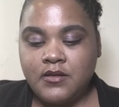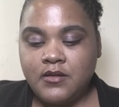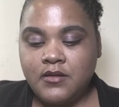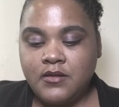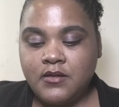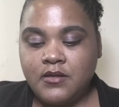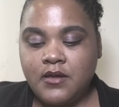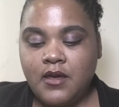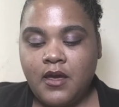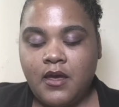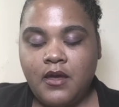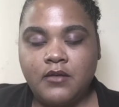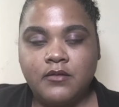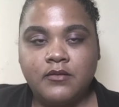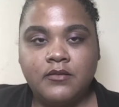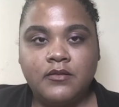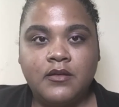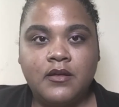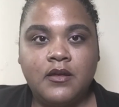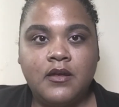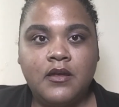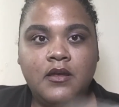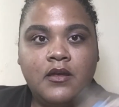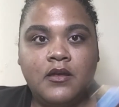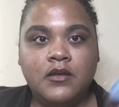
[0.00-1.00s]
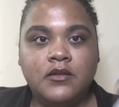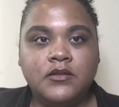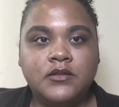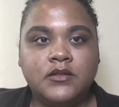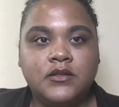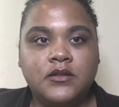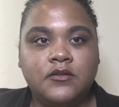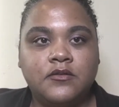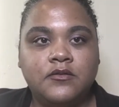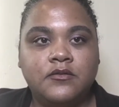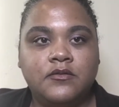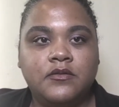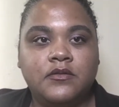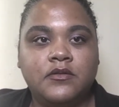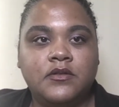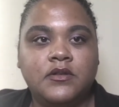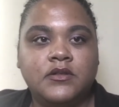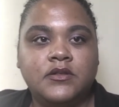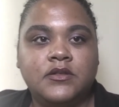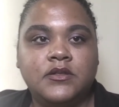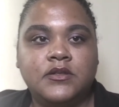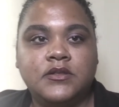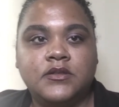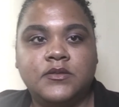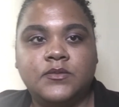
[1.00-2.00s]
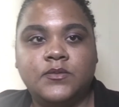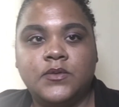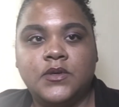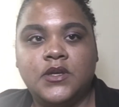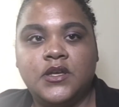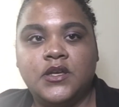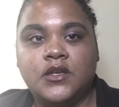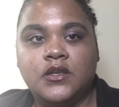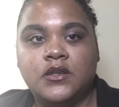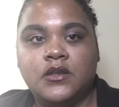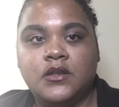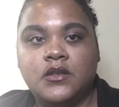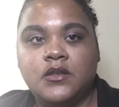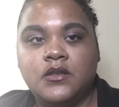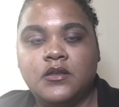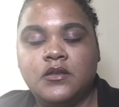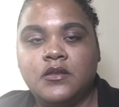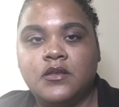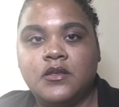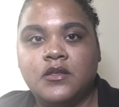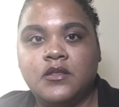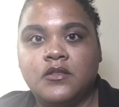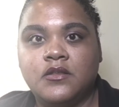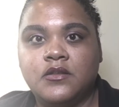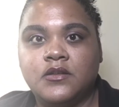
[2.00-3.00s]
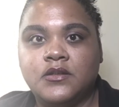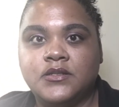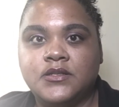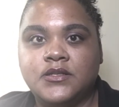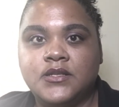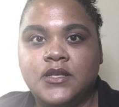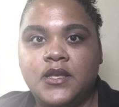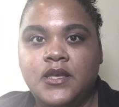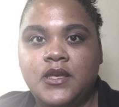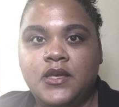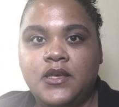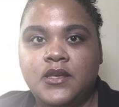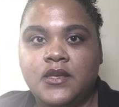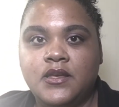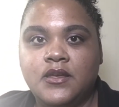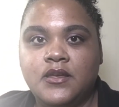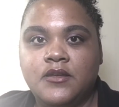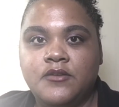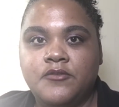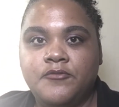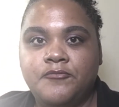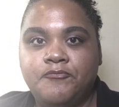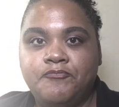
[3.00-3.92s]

Yeah, so this is what it looks like.